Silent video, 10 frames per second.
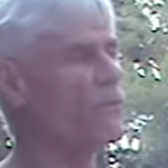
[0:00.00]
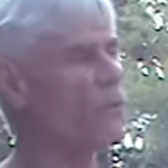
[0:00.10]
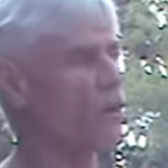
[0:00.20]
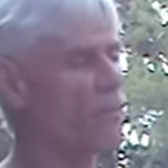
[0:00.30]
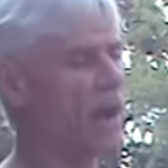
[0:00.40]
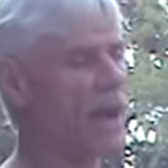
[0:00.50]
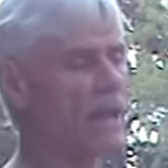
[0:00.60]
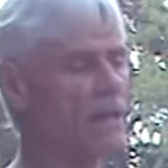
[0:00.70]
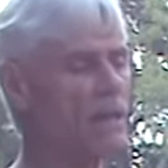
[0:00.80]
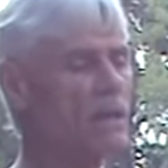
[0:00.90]
for
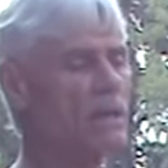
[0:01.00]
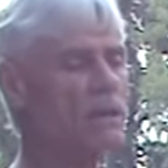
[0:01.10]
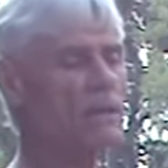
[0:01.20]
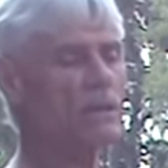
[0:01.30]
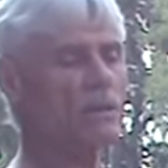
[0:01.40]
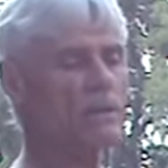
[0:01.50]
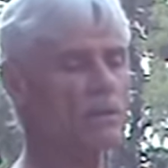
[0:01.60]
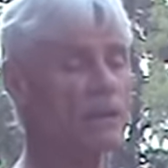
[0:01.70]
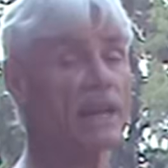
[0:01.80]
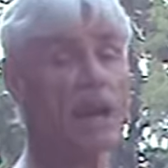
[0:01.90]
my
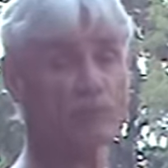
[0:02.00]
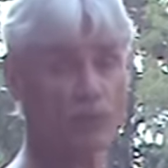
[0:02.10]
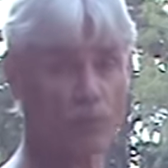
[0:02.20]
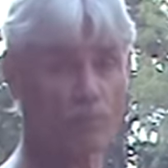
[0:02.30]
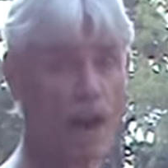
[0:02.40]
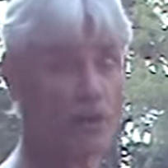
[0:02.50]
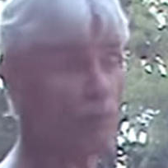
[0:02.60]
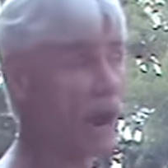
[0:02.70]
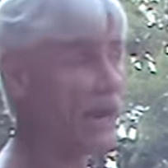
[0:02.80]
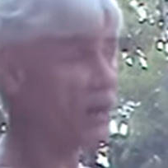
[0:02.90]
late afternoon bike
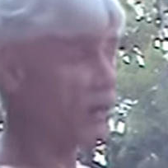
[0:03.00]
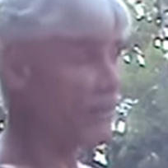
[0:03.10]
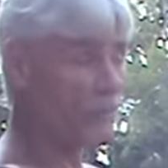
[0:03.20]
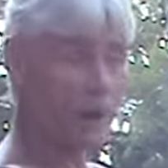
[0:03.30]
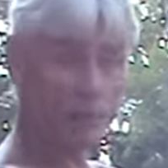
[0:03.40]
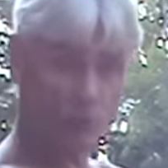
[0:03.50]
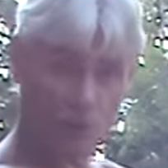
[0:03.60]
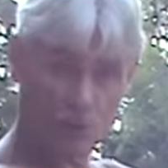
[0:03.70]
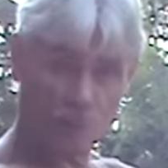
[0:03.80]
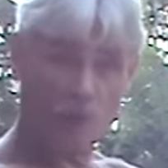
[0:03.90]
ride. I'll leave about
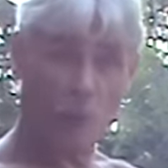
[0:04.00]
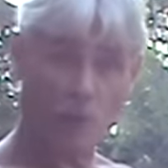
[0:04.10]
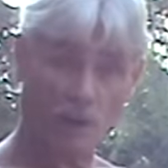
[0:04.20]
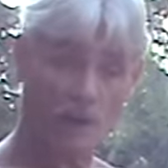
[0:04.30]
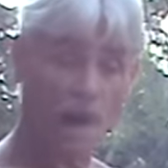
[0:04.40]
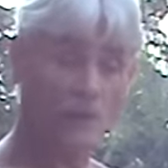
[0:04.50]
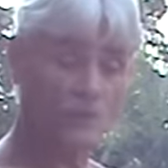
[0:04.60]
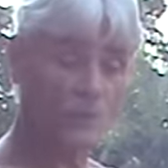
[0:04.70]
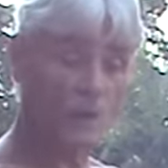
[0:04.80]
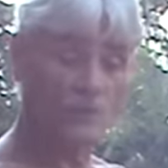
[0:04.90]
three or four o'clock
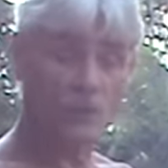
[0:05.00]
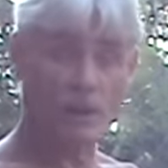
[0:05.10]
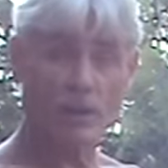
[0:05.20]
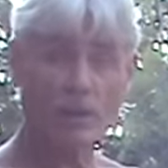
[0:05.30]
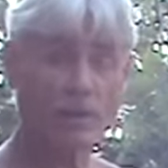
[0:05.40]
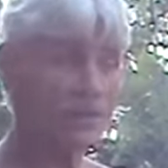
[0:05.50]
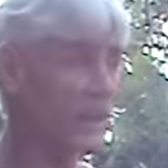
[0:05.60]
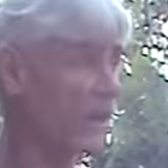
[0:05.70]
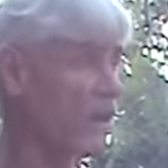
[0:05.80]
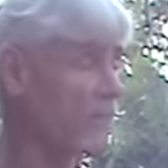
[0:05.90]
or so after I
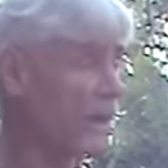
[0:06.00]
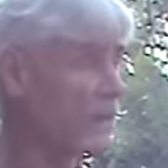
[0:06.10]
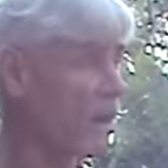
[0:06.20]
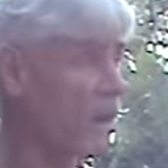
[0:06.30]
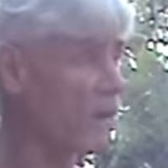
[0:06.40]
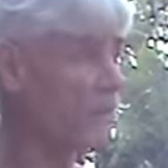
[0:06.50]
take care of my dog.